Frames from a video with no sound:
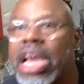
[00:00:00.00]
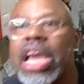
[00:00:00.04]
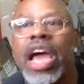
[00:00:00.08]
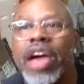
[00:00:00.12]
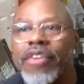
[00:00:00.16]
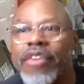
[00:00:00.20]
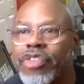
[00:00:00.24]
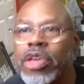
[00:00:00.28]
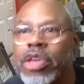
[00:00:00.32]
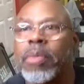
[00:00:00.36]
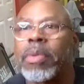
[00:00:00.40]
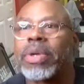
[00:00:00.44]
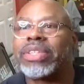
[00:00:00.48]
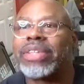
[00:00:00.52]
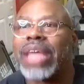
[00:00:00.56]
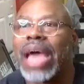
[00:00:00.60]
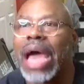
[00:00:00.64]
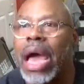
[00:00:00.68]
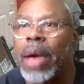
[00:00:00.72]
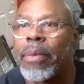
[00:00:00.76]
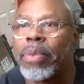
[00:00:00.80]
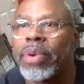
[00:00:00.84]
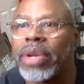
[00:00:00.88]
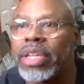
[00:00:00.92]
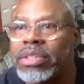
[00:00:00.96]
If your
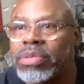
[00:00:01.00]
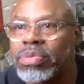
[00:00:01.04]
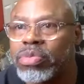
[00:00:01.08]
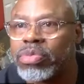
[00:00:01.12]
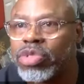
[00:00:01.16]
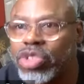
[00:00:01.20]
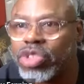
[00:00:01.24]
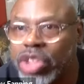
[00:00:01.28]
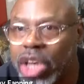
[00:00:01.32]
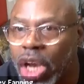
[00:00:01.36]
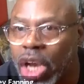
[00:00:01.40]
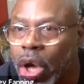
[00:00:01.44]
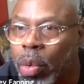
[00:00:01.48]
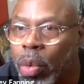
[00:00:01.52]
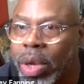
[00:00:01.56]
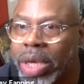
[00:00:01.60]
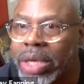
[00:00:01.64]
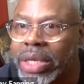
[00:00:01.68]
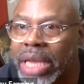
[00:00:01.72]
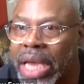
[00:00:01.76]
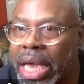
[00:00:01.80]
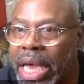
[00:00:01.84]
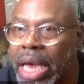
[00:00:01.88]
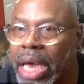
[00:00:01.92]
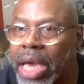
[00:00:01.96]
metabolism is slow and
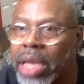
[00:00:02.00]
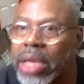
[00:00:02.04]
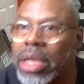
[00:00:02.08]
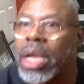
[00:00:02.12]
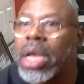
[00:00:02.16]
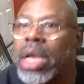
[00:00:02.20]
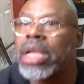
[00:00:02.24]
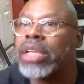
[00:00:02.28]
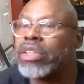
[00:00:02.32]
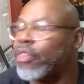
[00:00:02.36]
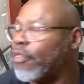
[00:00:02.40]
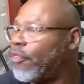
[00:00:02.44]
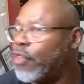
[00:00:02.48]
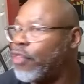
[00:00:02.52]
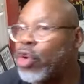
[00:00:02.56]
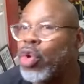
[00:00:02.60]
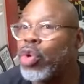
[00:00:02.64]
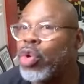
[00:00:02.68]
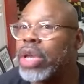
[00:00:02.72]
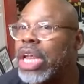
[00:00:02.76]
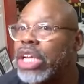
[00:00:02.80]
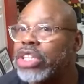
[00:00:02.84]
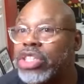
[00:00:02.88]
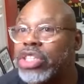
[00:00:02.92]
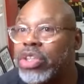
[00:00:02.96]
dead, the
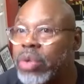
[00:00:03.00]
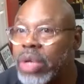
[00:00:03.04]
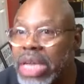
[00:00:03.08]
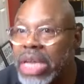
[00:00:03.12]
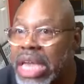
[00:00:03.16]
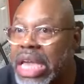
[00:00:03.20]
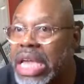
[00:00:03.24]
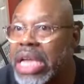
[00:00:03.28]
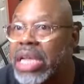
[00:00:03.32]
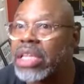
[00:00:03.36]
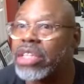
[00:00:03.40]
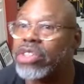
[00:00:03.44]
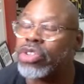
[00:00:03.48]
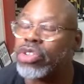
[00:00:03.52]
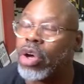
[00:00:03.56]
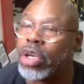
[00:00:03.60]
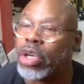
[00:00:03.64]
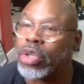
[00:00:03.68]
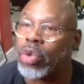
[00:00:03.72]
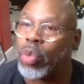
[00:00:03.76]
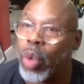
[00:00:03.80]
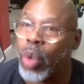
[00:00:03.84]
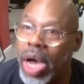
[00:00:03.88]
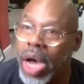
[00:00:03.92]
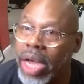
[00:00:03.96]
food that you eat is going
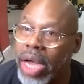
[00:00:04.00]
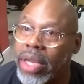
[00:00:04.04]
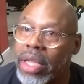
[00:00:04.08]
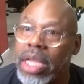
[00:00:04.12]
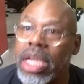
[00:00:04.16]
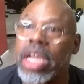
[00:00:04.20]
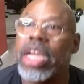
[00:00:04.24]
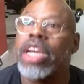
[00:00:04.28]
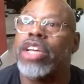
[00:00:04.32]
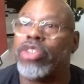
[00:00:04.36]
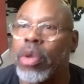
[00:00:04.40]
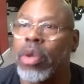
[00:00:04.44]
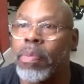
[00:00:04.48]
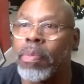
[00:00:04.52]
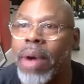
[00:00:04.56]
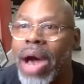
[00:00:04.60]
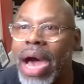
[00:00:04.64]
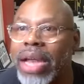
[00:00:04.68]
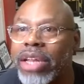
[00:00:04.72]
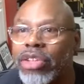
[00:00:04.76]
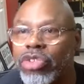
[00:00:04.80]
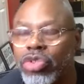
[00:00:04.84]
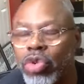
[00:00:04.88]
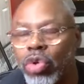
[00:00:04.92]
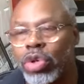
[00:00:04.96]
to do what? Your
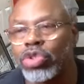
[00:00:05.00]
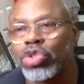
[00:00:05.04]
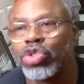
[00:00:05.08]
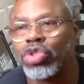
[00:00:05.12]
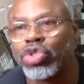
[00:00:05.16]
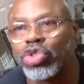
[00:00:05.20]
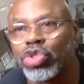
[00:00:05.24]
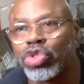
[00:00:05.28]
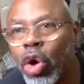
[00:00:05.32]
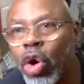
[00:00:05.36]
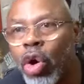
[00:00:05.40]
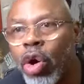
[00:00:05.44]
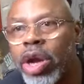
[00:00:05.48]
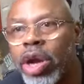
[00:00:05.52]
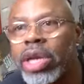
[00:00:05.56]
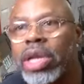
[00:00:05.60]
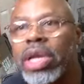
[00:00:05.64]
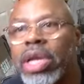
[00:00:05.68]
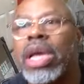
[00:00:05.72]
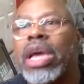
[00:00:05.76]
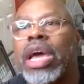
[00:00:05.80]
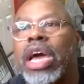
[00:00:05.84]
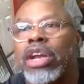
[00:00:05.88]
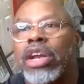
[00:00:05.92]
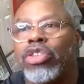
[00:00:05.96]
body's going to store it,
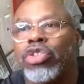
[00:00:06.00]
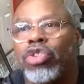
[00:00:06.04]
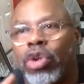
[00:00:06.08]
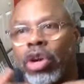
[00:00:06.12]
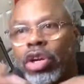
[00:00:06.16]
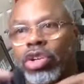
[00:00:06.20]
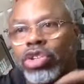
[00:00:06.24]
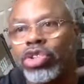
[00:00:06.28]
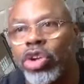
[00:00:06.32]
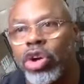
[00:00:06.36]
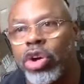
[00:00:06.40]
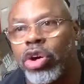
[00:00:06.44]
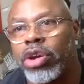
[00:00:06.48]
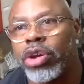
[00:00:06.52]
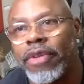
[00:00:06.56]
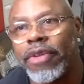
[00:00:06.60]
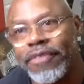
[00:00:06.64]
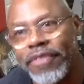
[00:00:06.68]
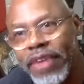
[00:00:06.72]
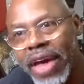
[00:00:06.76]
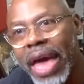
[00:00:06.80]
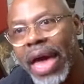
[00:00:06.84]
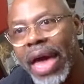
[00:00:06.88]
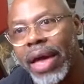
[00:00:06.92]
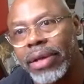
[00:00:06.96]
and it's going to turn to
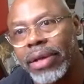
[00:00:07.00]
fat.